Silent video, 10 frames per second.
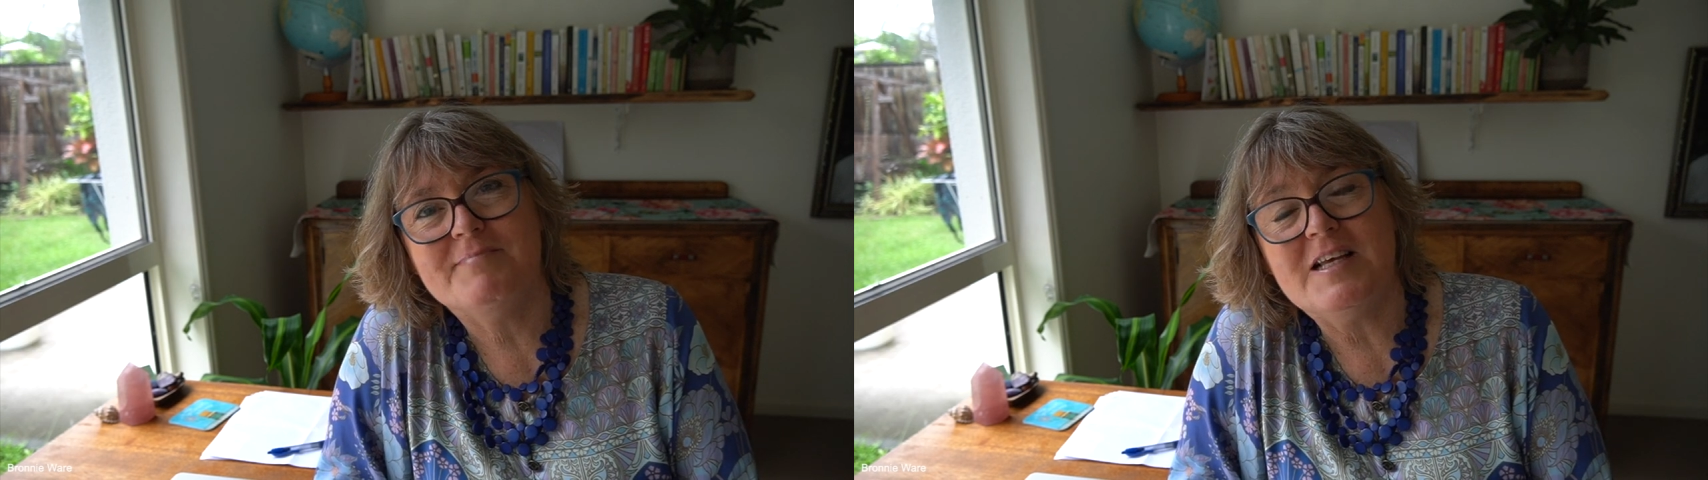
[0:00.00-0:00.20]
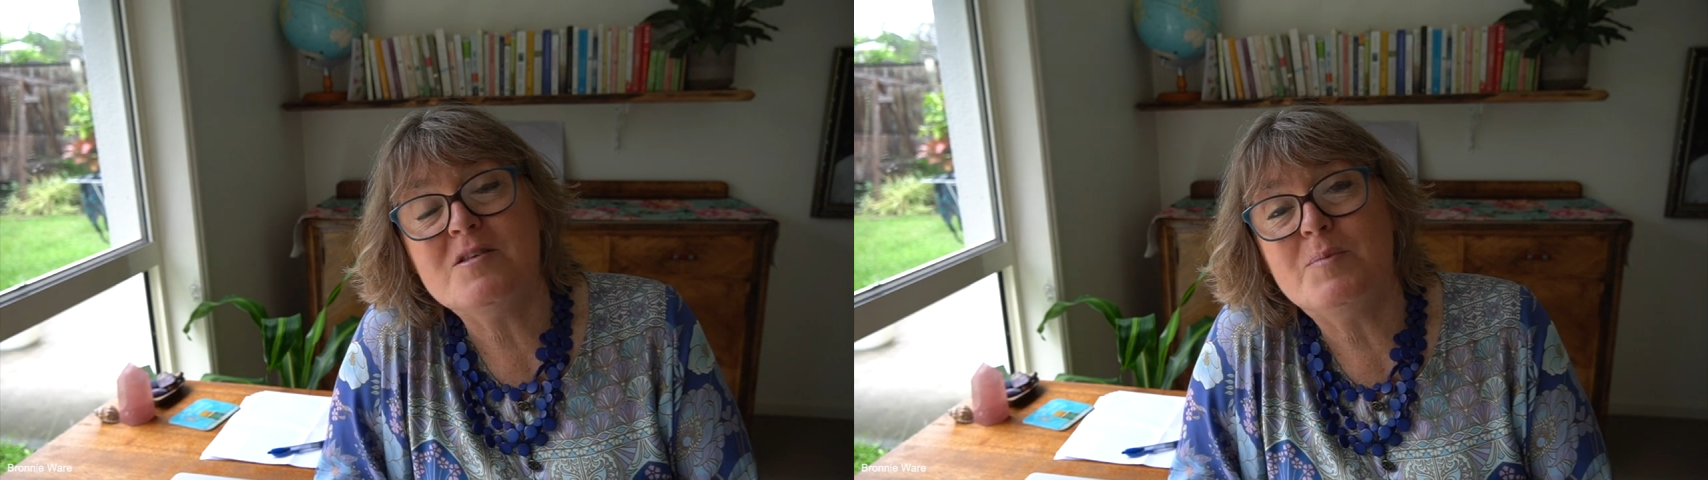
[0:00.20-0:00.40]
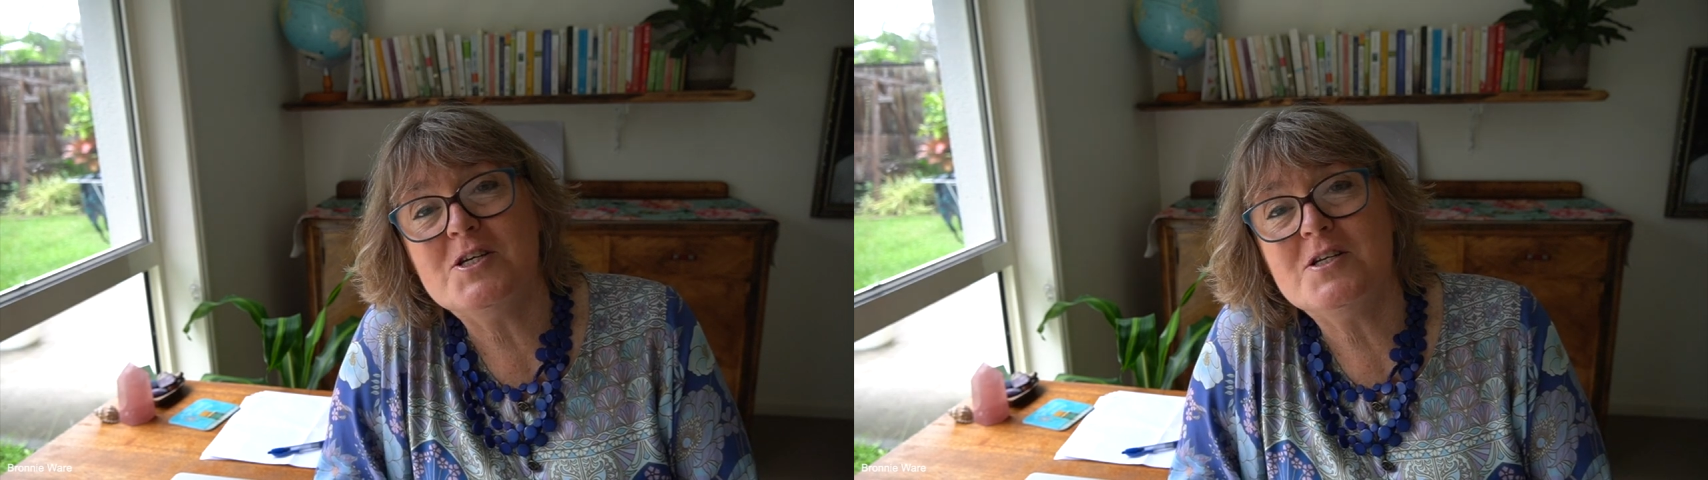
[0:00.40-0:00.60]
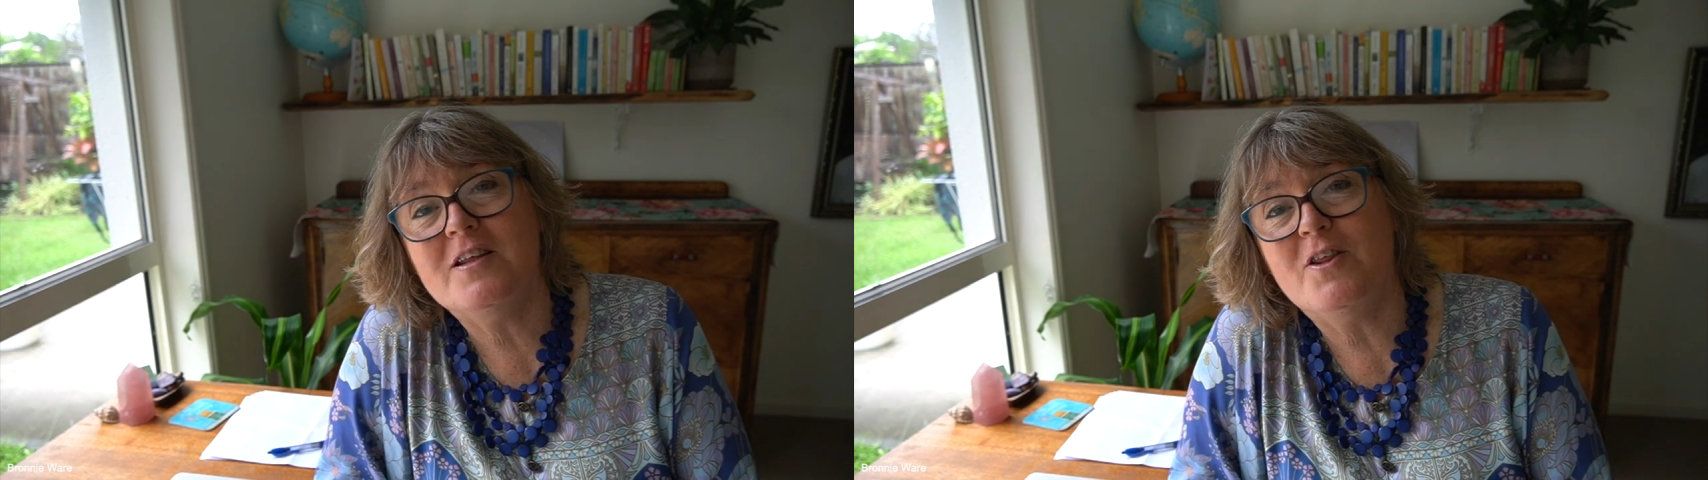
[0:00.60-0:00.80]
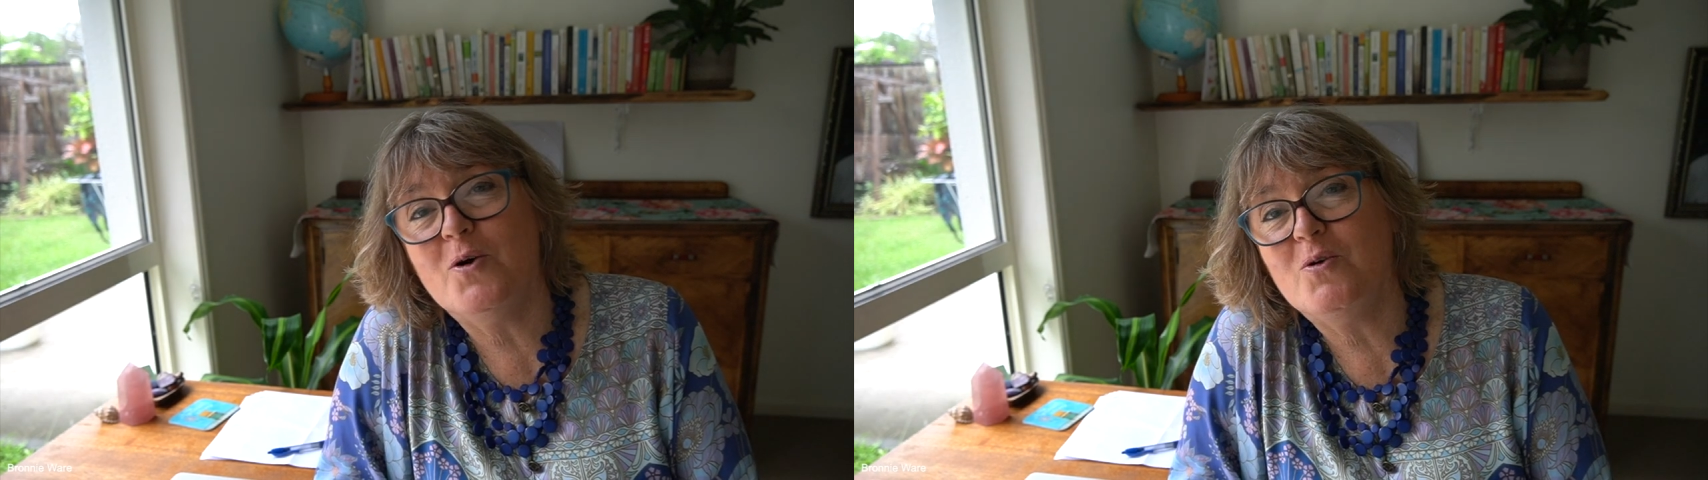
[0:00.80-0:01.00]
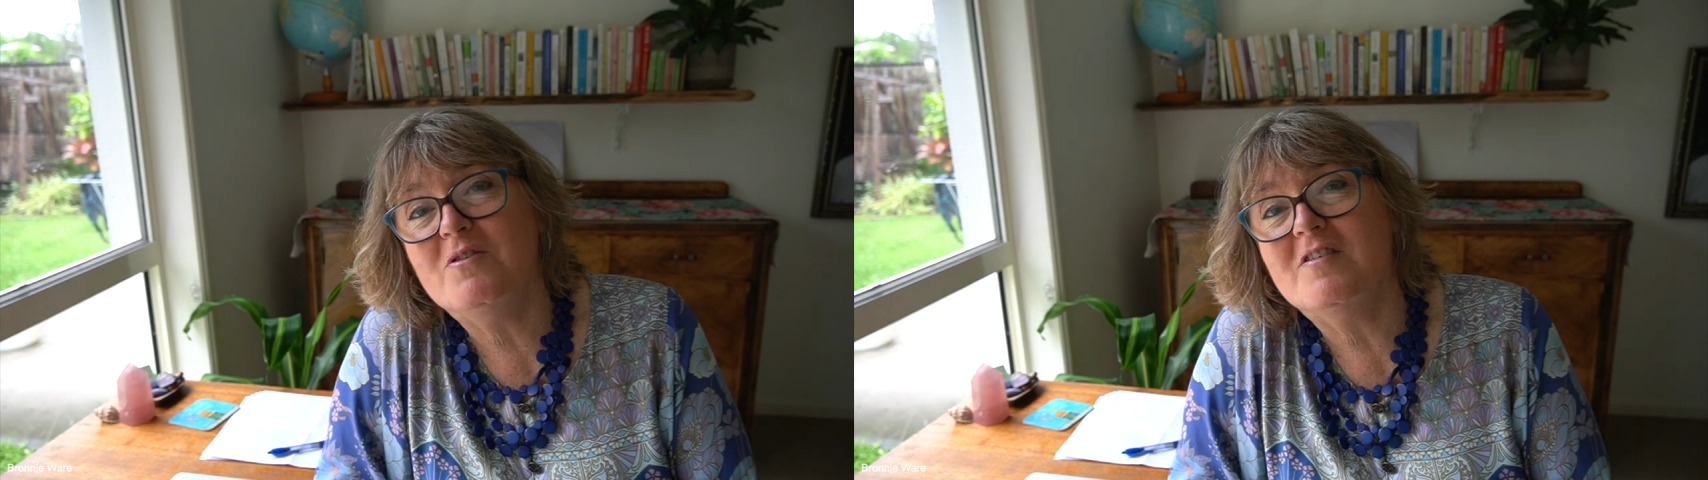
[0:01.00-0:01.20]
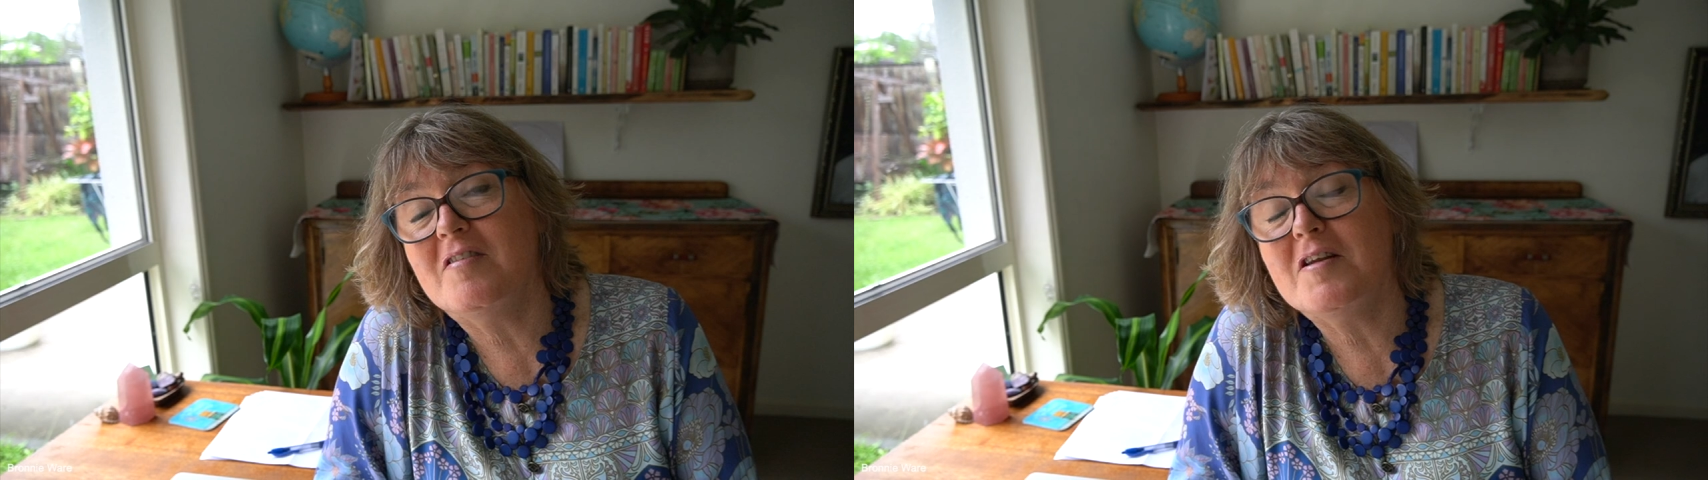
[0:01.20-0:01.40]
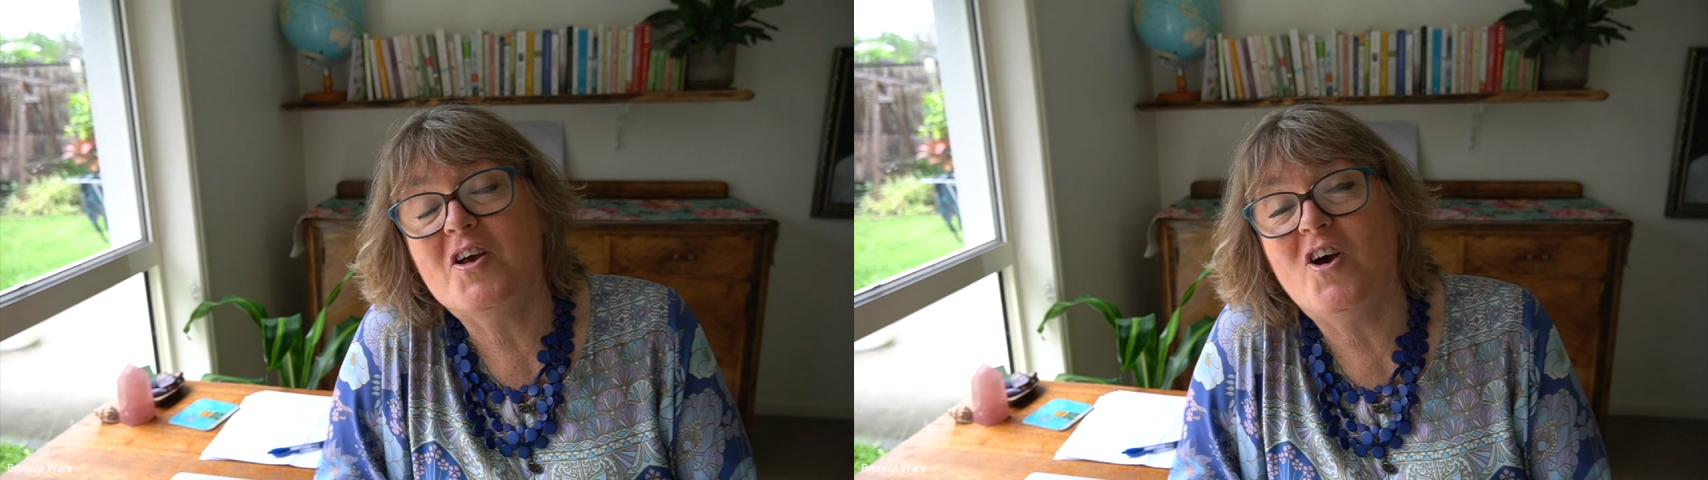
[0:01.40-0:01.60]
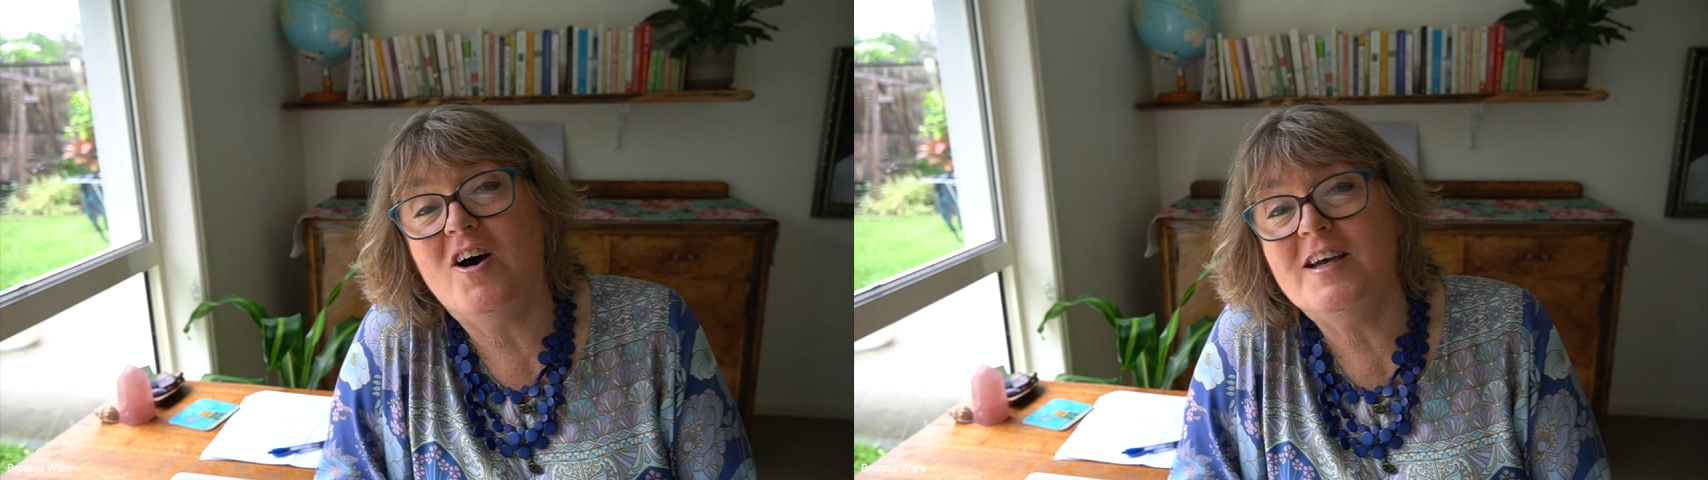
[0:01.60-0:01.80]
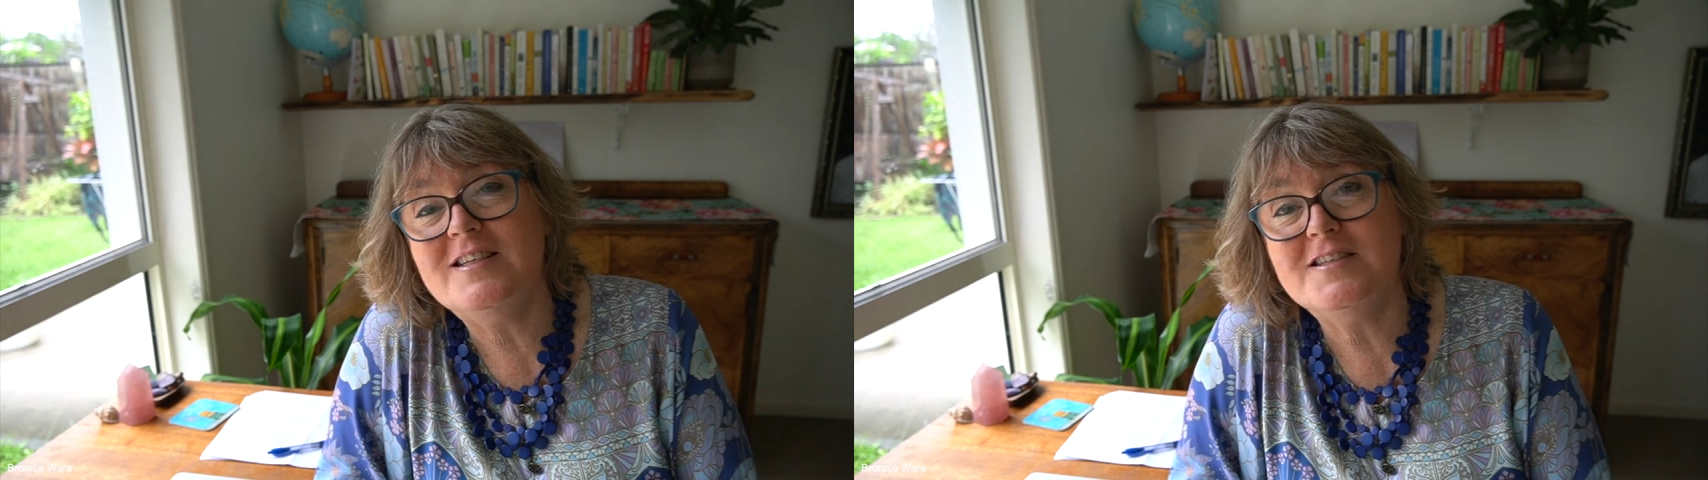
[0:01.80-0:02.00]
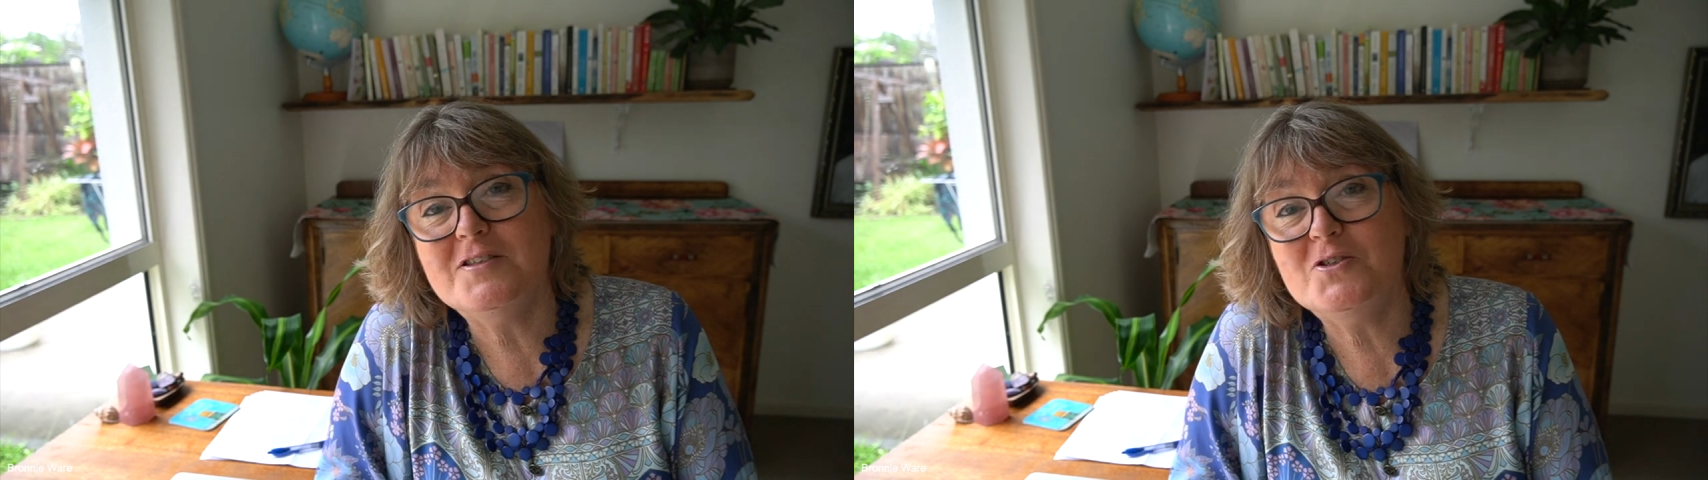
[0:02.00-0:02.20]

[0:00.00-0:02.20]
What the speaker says: especially those that are kind